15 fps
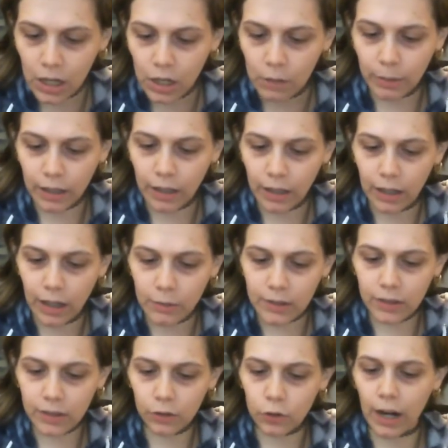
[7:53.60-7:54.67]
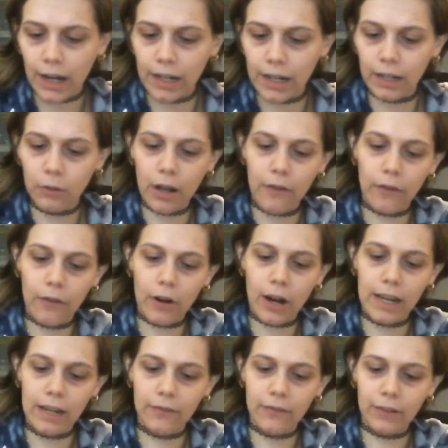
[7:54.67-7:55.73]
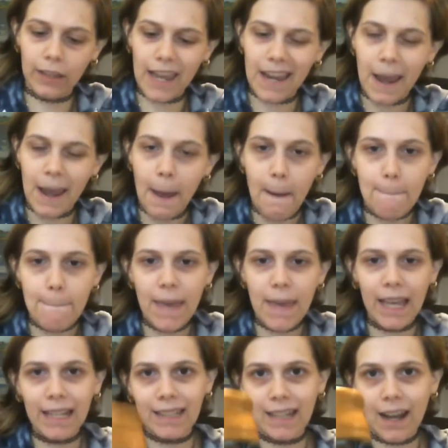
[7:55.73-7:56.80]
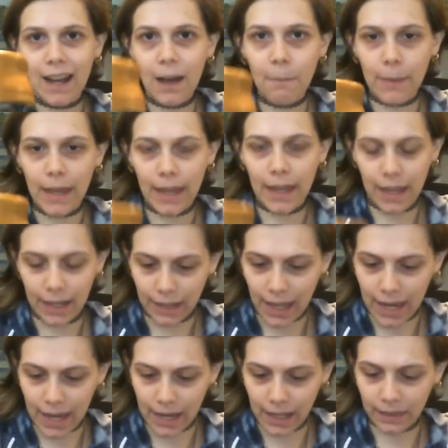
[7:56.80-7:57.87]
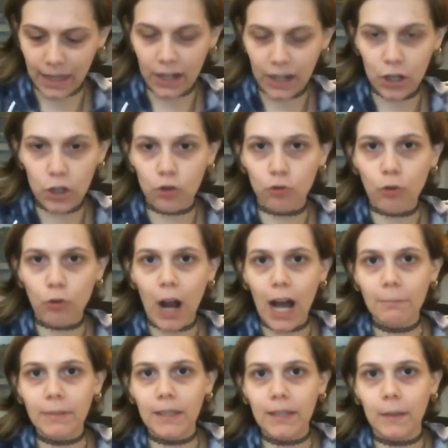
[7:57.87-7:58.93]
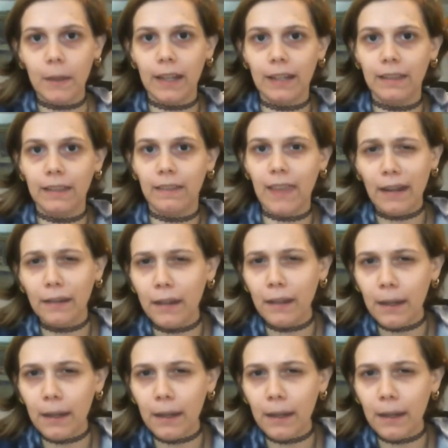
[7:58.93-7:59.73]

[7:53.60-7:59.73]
But I was still trying or whatever. I even, like, picked it up and, like, let it drop, and then it